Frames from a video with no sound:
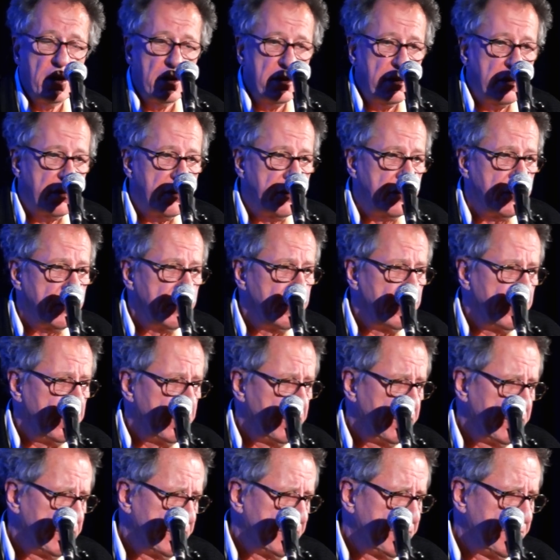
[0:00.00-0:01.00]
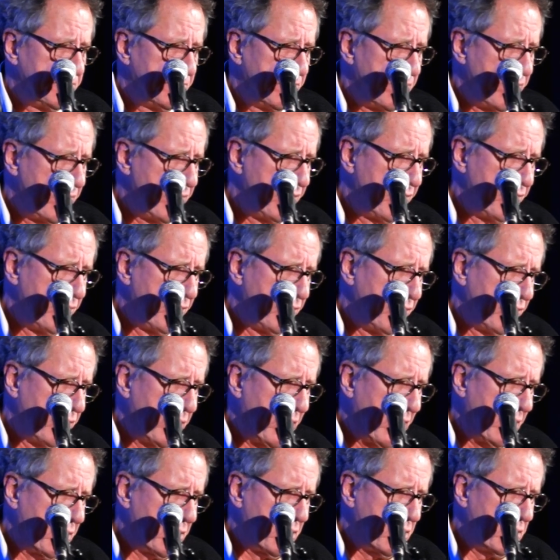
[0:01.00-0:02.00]
at the,
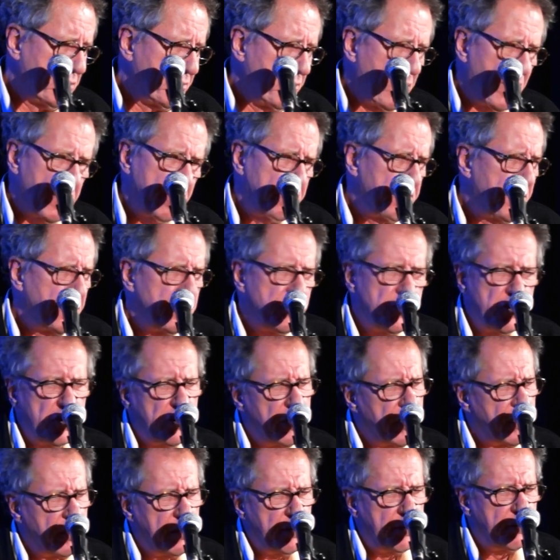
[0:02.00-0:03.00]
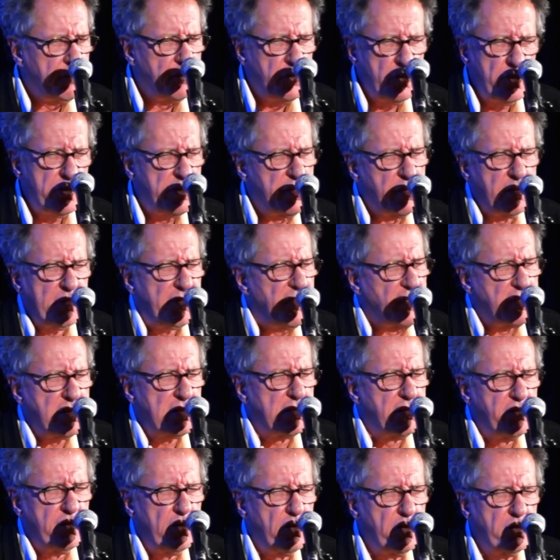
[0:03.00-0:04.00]
might have been during a music
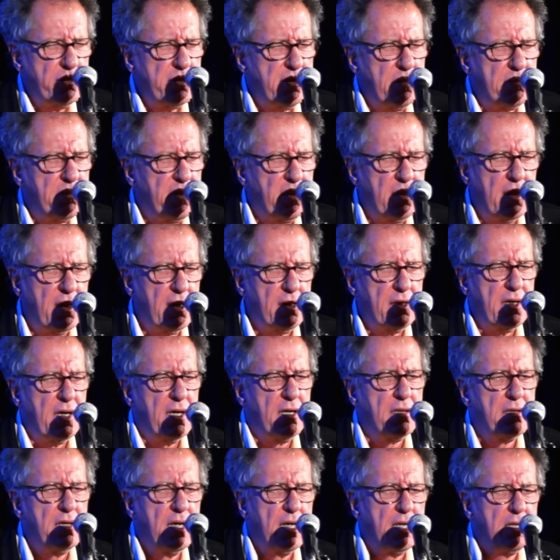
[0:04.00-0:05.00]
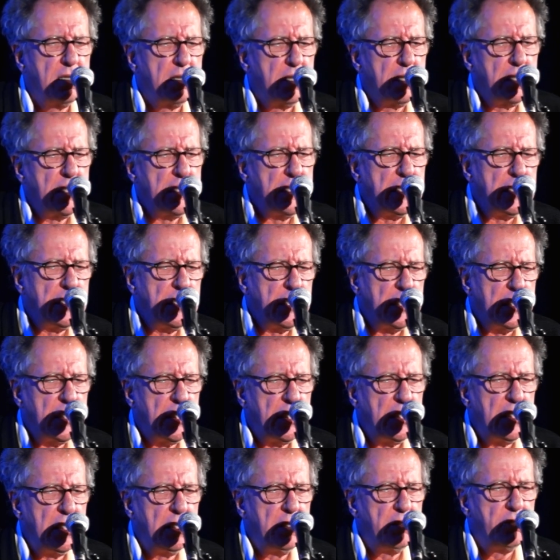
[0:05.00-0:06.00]
festival or something like that, and
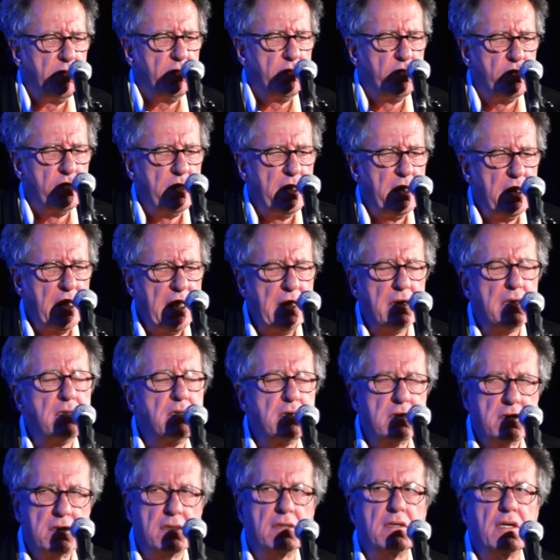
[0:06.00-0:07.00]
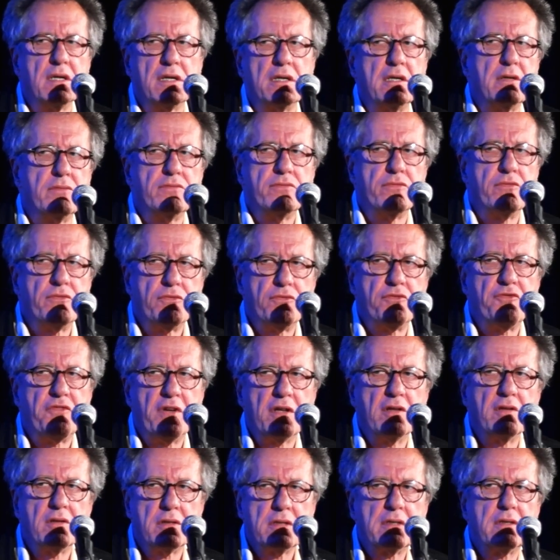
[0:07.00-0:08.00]
he instantly
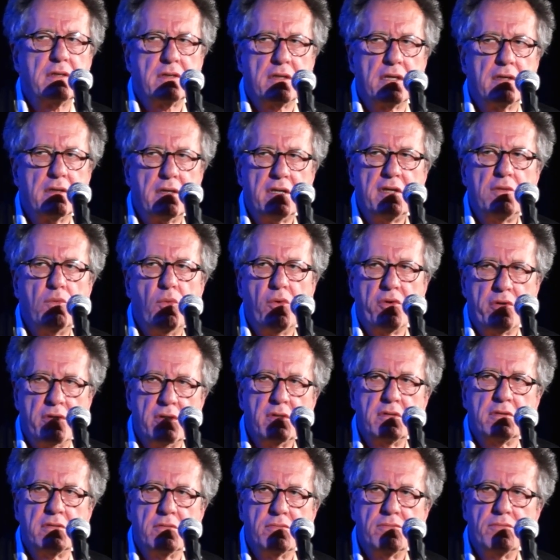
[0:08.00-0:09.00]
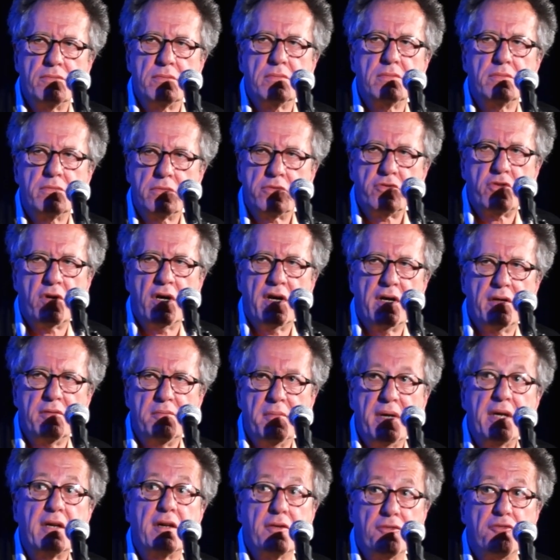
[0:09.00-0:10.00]
felt that he wanted to try
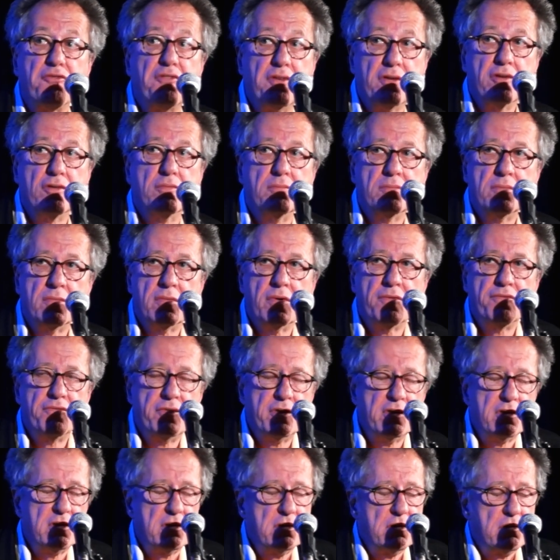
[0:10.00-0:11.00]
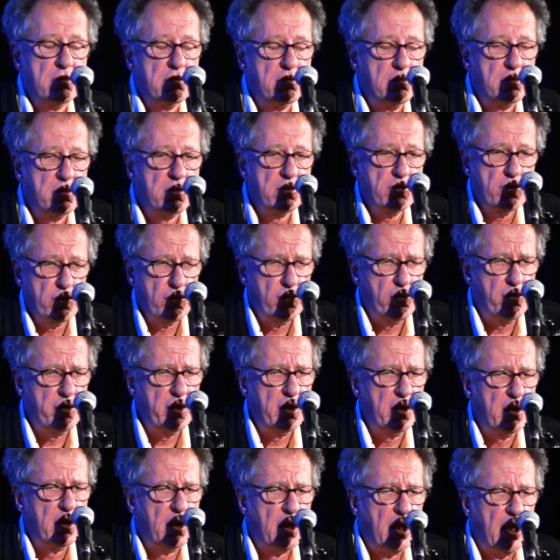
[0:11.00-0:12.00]
and make a film of this
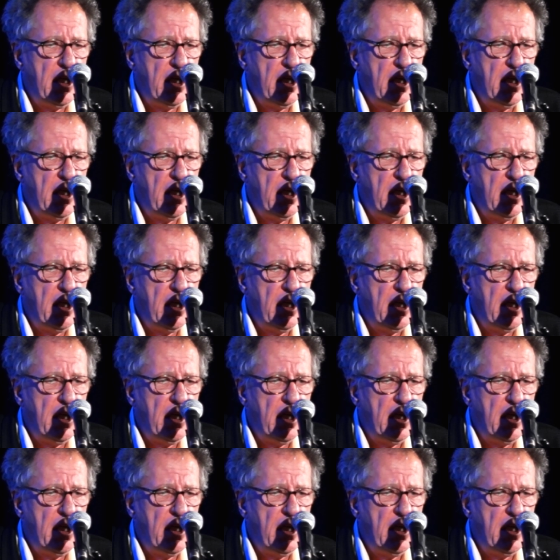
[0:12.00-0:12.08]
story.